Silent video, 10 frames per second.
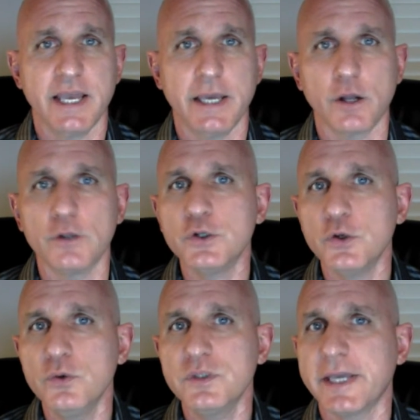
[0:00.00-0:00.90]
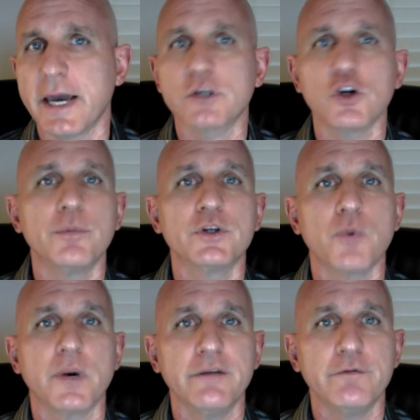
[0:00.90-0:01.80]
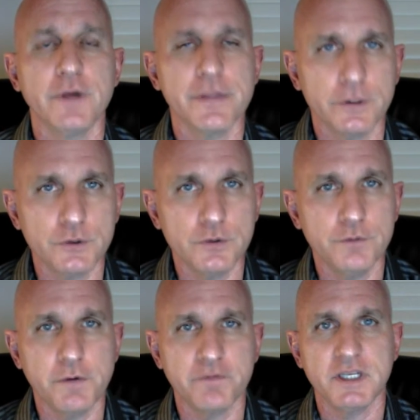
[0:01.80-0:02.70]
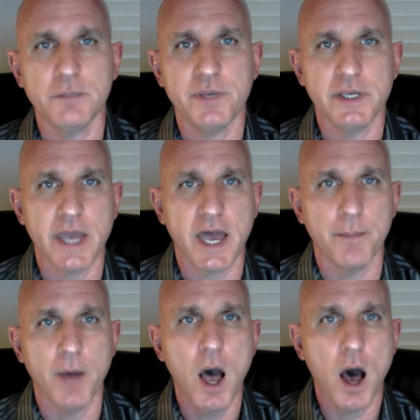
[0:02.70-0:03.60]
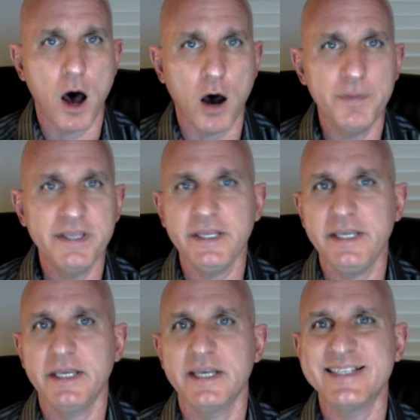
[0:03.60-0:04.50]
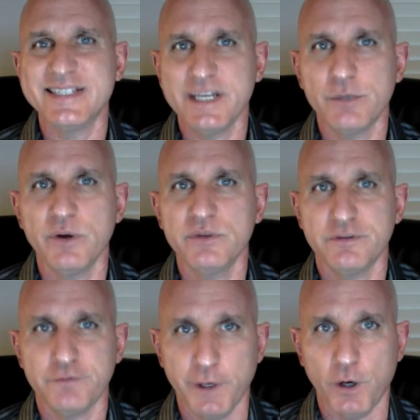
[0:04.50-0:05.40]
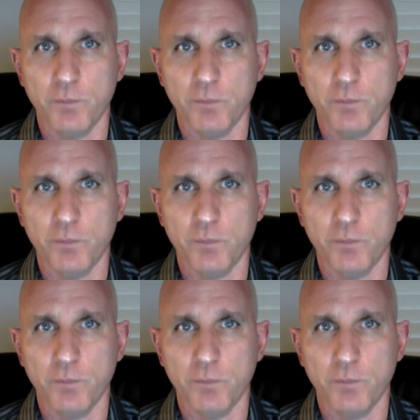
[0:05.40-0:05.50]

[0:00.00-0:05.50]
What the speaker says: And on Tuesday, October 25th at 2:15 p.m., I'll be leading Zero to Fill.